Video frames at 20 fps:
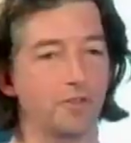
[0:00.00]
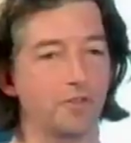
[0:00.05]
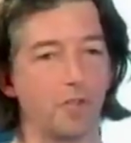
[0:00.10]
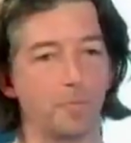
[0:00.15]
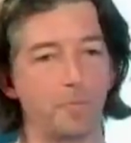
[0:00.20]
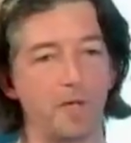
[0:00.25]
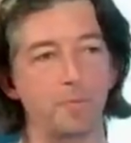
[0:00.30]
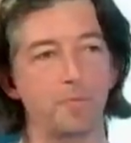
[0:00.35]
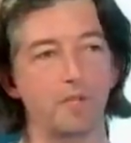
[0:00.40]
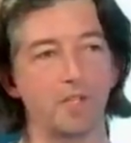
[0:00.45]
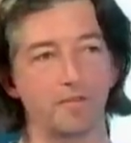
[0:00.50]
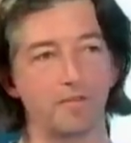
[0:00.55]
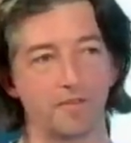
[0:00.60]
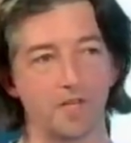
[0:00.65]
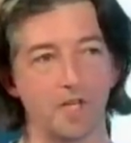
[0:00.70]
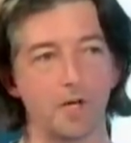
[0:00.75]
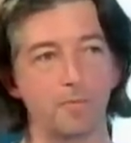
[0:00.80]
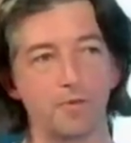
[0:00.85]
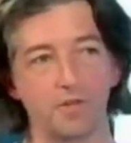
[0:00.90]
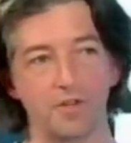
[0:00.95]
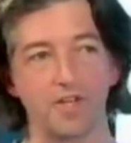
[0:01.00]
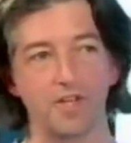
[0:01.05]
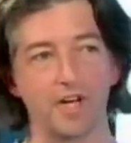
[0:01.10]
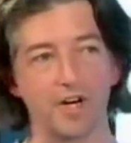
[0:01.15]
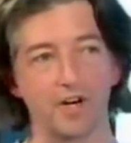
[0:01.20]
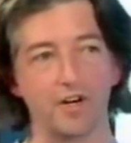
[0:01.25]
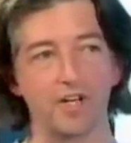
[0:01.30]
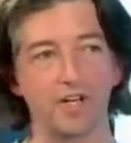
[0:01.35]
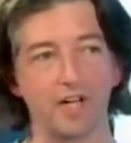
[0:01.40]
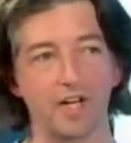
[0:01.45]
the people that have come to the
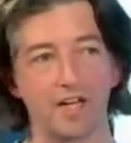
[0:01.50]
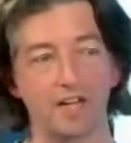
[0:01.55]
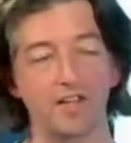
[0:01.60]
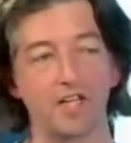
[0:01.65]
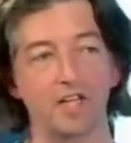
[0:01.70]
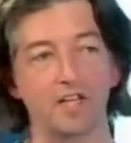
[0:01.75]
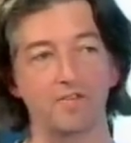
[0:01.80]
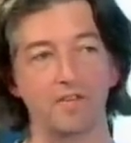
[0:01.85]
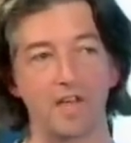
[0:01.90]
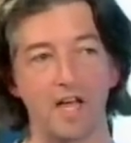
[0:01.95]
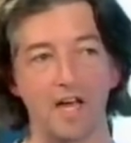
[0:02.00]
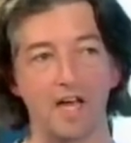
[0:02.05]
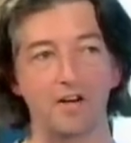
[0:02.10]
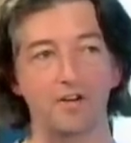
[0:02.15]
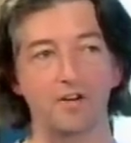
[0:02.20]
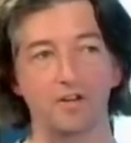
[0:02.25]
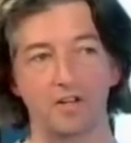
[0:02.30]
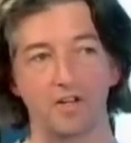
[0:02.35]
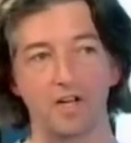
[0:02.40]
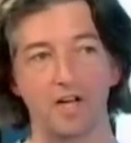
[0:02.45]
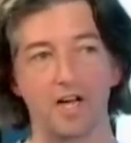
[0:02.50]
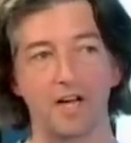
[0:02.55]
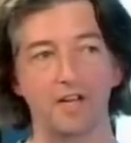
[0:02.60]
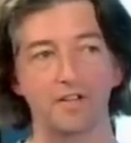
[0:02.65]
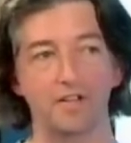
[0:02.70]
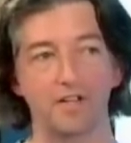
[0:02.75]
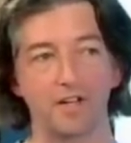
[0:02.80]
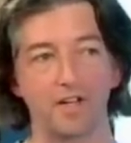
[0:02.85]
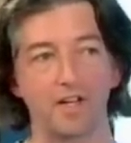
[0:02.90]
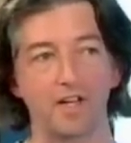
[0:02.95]
area, I think, have added a lot.